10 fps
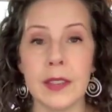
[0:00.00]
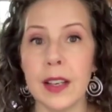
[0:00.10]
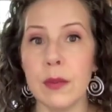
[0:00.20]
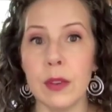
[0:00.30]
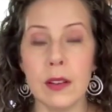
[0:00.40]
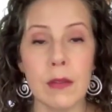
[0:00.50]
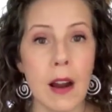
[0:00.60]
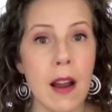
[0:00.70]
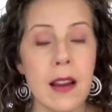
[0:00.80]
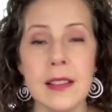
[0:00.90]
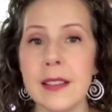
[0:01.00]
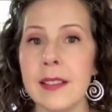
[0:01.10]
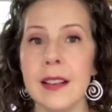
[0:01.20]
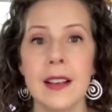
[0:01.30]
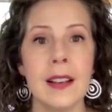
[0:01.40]
arise,
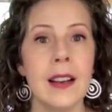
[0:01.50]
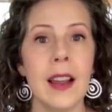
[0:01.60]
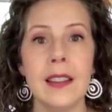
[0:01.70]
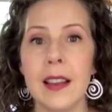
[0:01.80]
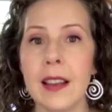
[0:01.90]
and